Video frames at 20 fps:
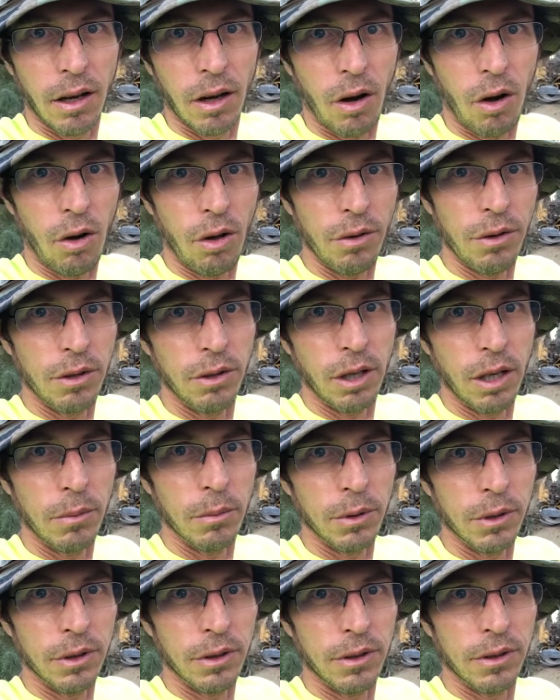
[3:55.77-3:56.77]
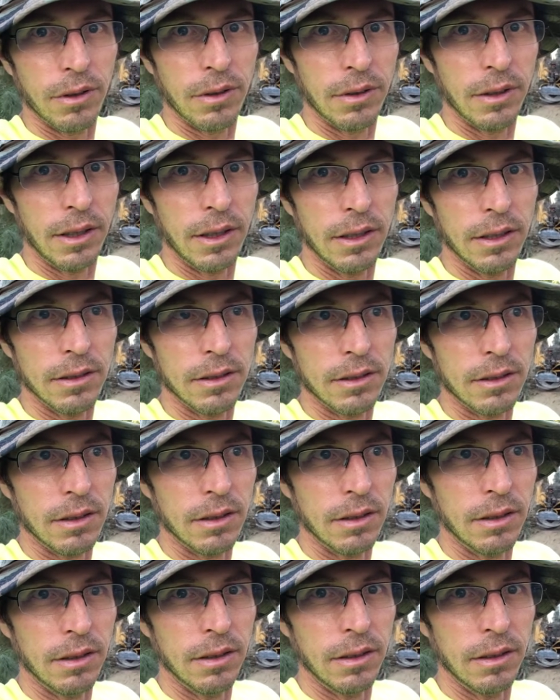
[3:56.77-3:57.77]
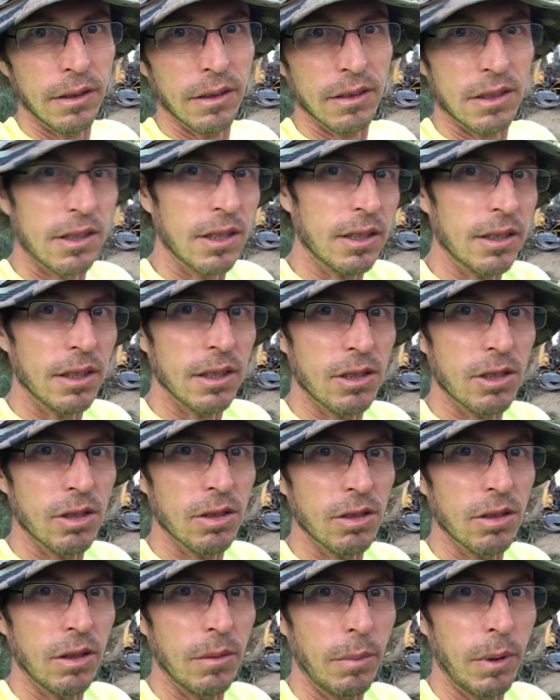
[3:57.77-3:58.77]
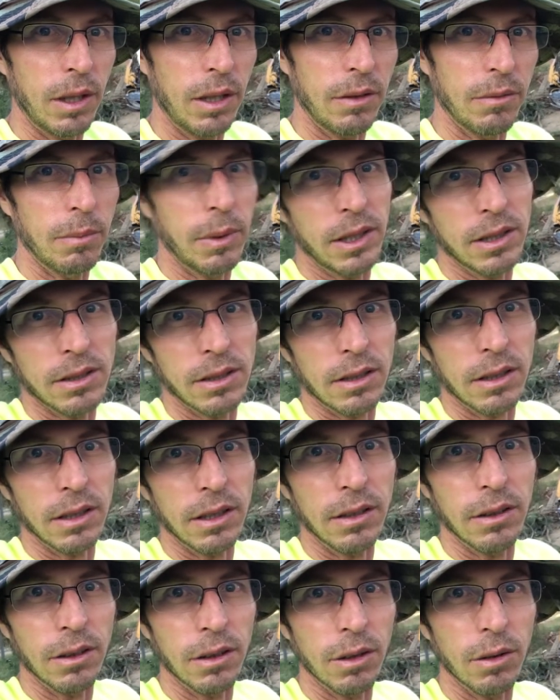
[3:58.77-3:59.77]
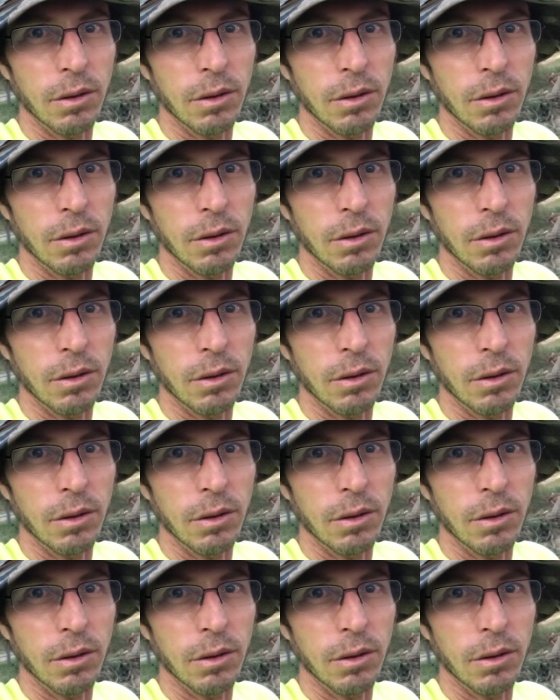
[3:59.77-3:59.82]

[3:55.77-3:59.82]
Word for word: all the lumber that is six inches or above, basically, they're